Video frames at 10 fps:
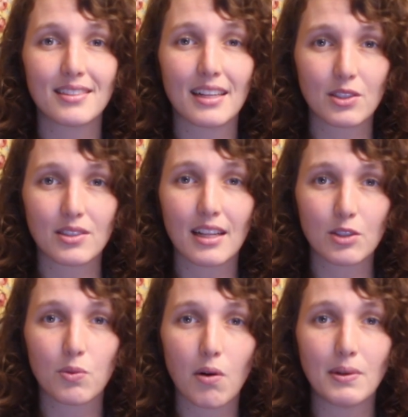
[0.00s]

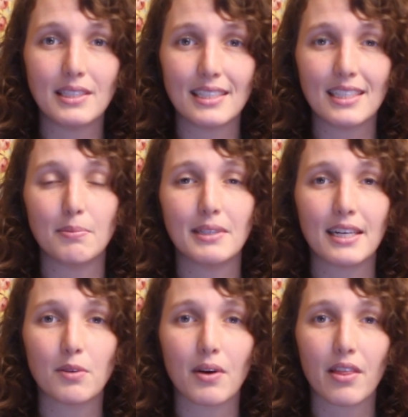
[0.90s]
That's what we see to
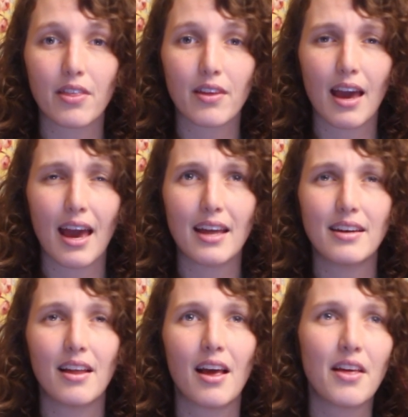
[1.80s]
begin with.
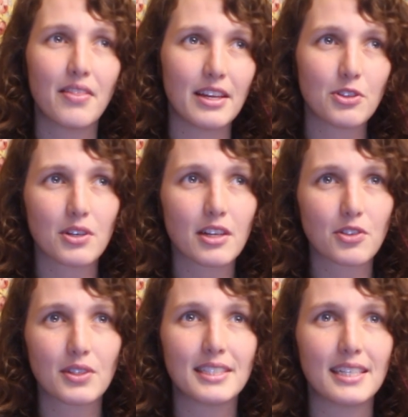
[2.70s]
And the
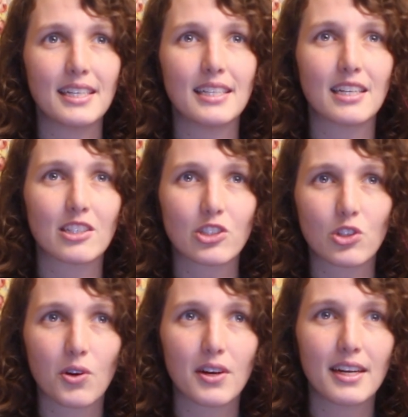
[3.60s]
introductory scene in a
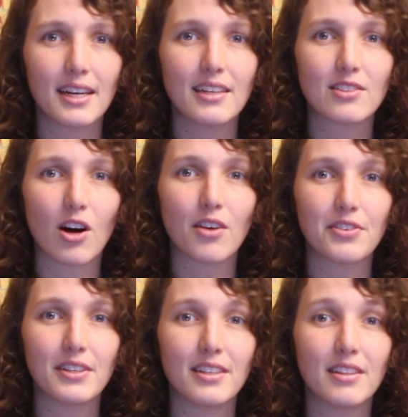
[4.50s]
story is
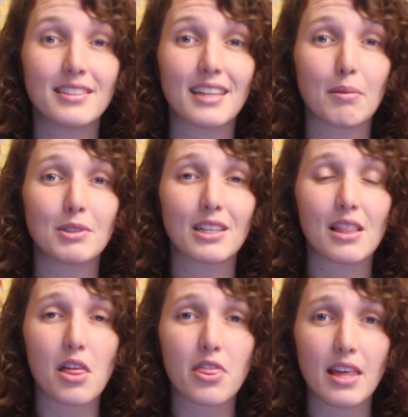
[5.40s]
often establishing
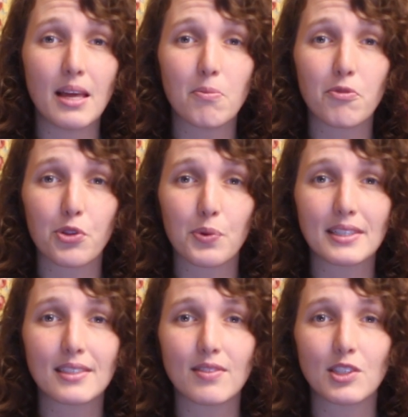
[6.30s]
the theme for the
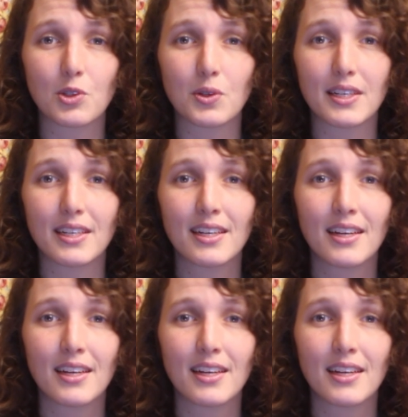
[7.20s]
rest of the story.